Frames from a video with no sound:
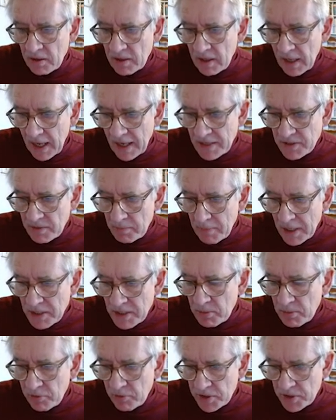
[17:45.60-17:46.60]
has a
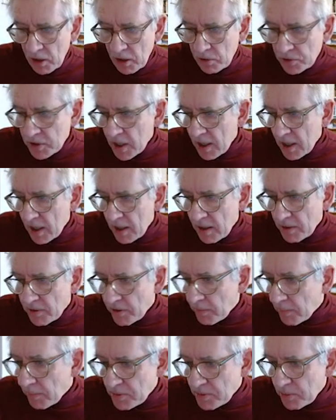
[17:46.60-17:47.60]
measurement result, the
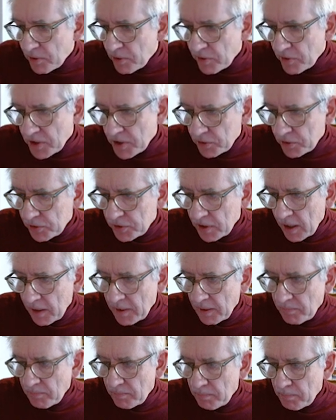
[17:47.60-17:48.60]
measurement result at
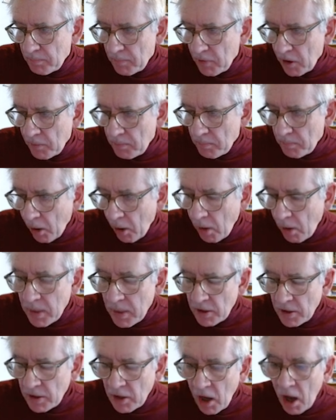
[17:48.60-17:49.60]
Bob
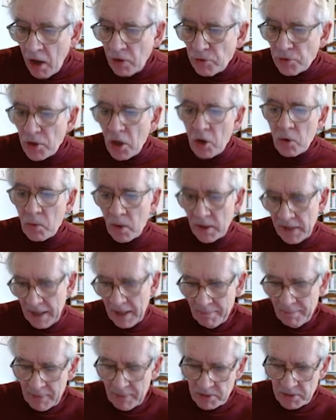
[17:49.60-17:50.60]
can't know what
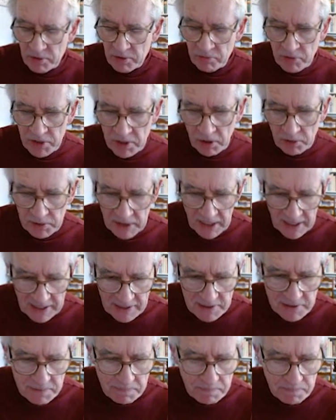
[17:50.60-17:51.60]
that measurement result
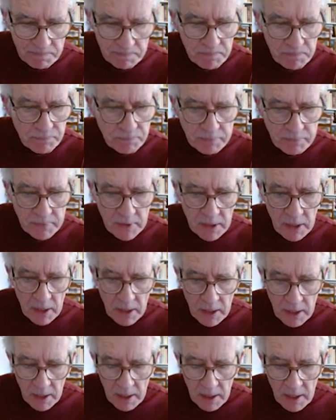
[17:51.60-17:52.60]
is.
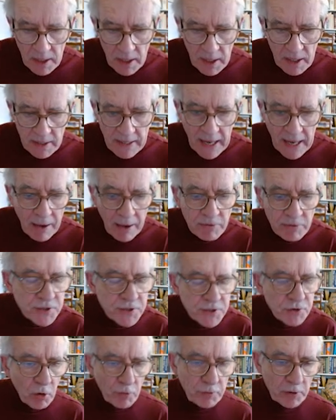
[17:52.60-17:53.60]
Now, there's
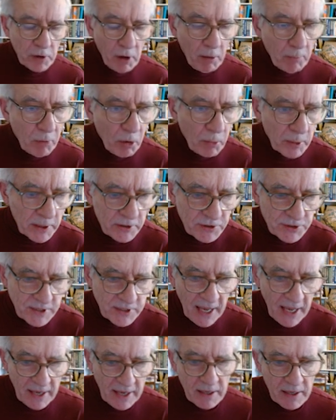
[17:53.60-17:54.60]
an awful lot more we could
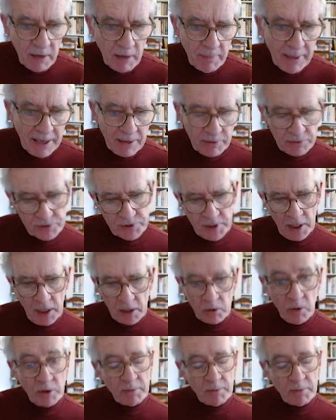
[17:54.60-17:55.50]
say about quantum